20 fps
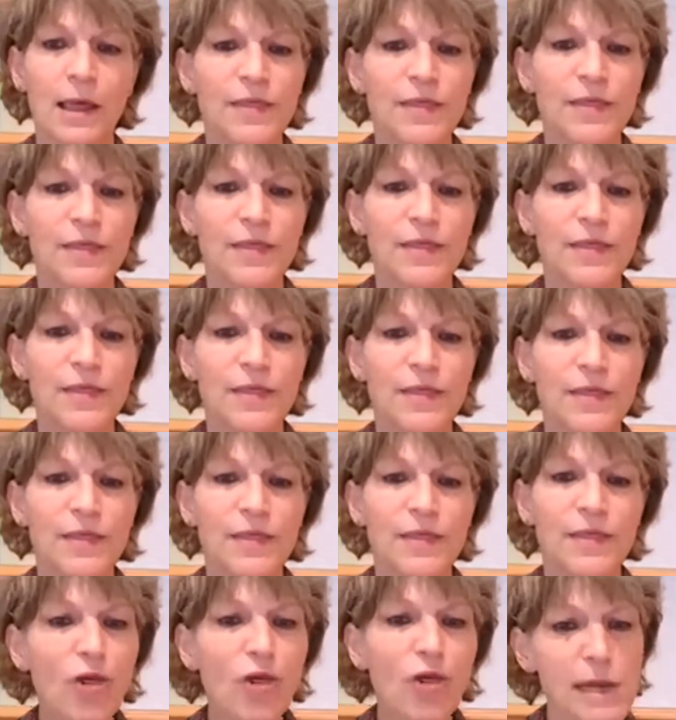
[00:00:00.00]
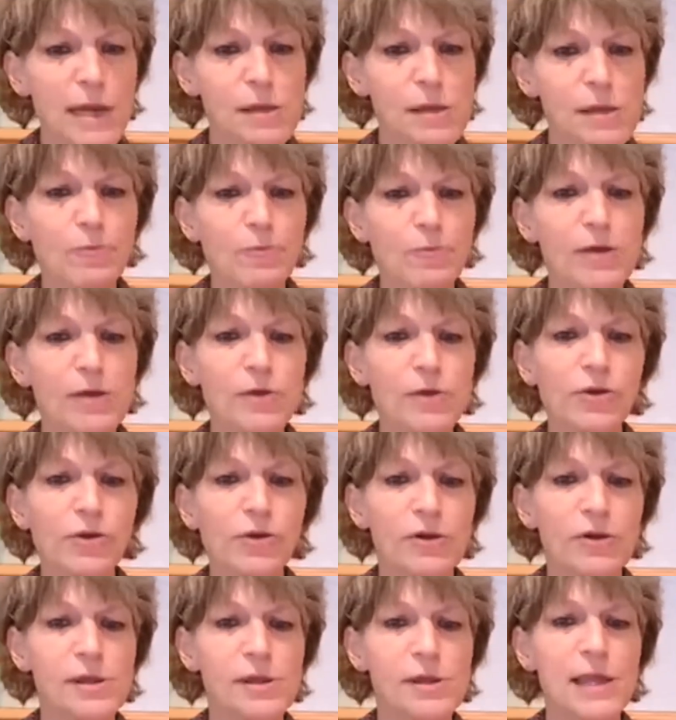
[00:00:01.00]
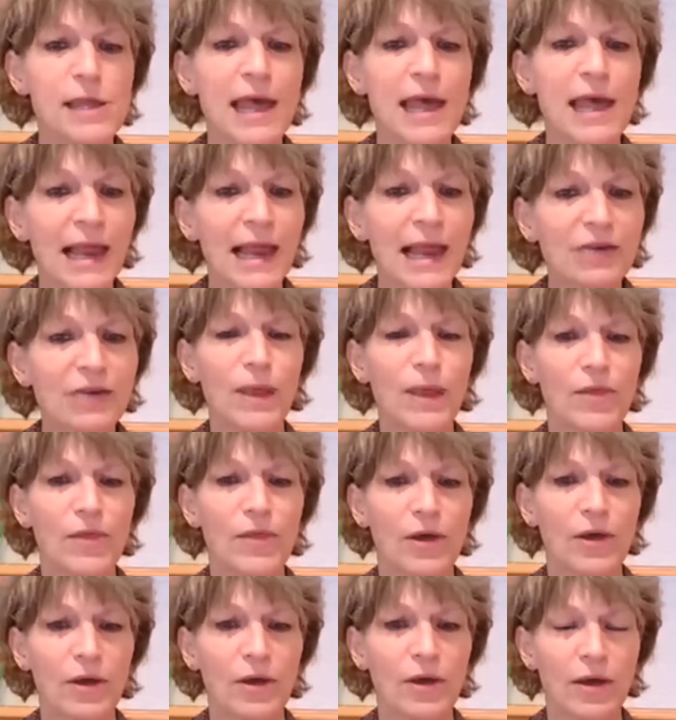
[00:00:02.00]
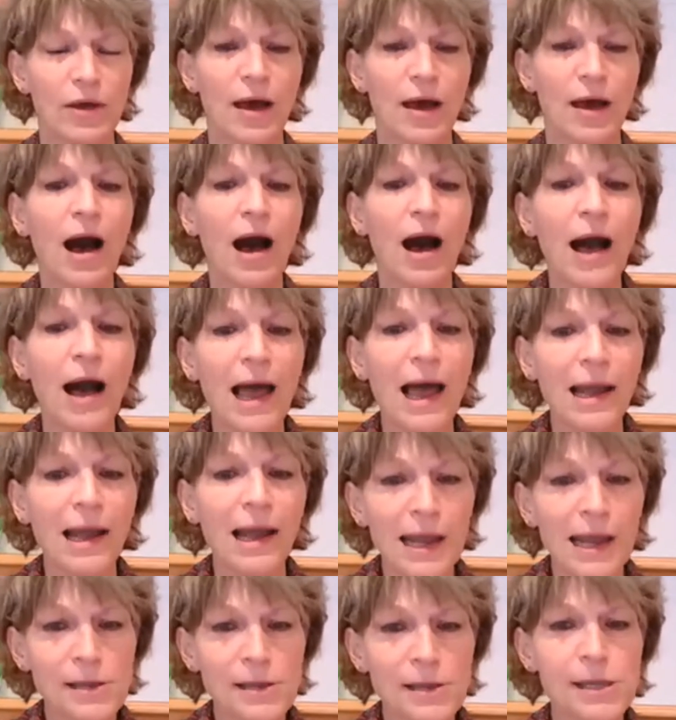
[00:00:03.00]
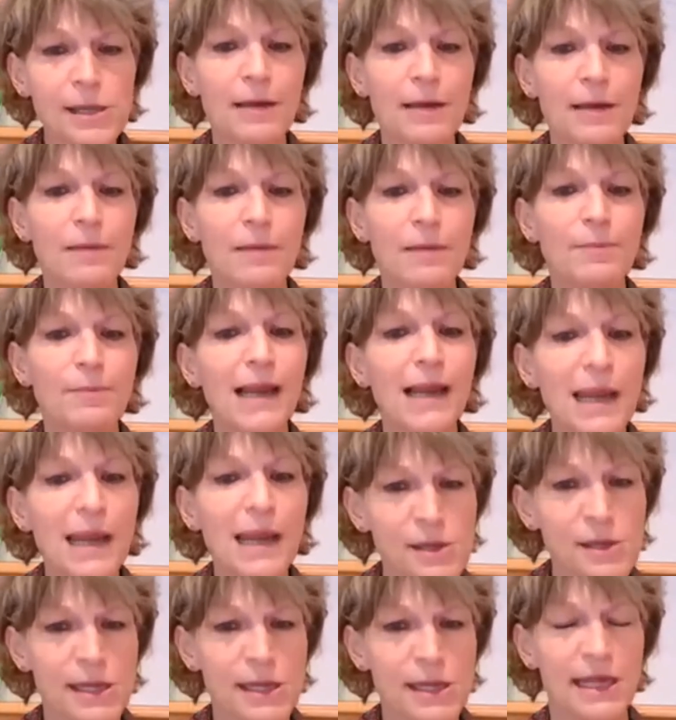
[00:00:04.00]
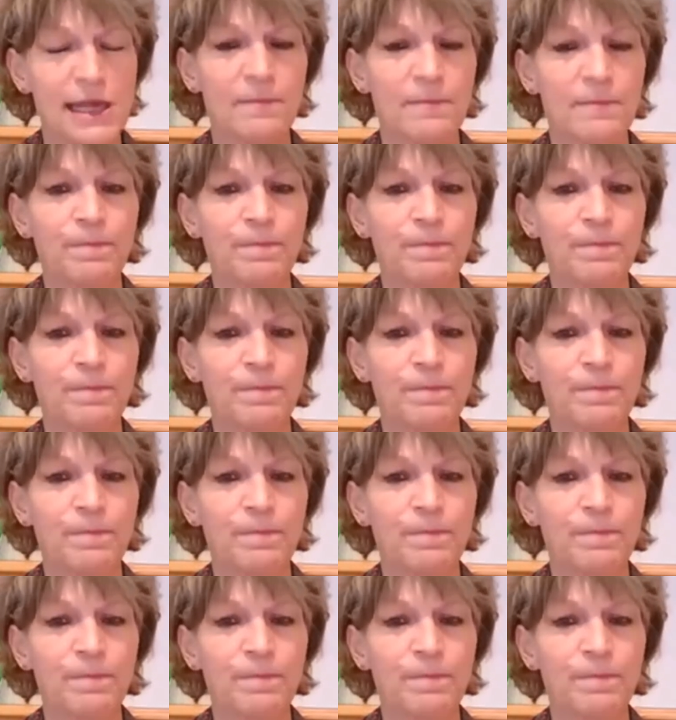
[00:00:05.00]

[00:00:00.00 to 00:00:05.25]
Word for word: The other 6 prisoners held with her are Ales Bialatsky,